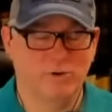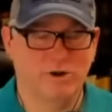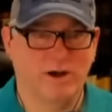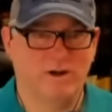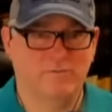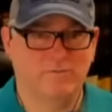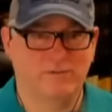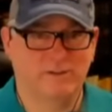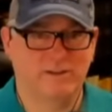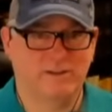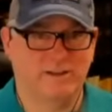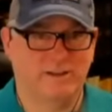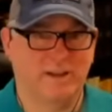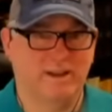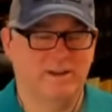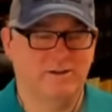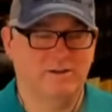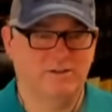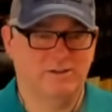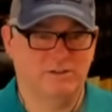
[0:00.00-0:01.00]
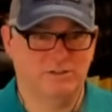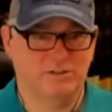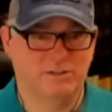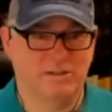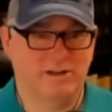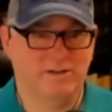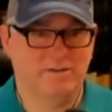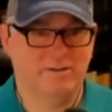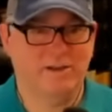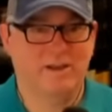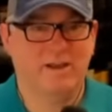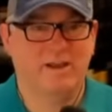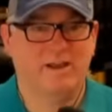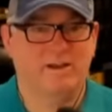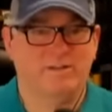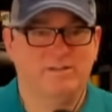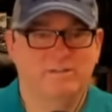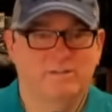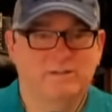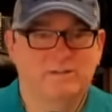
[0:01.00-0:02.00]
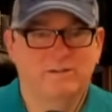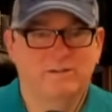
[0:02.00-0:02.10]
conflict. I can't let you stay on the case.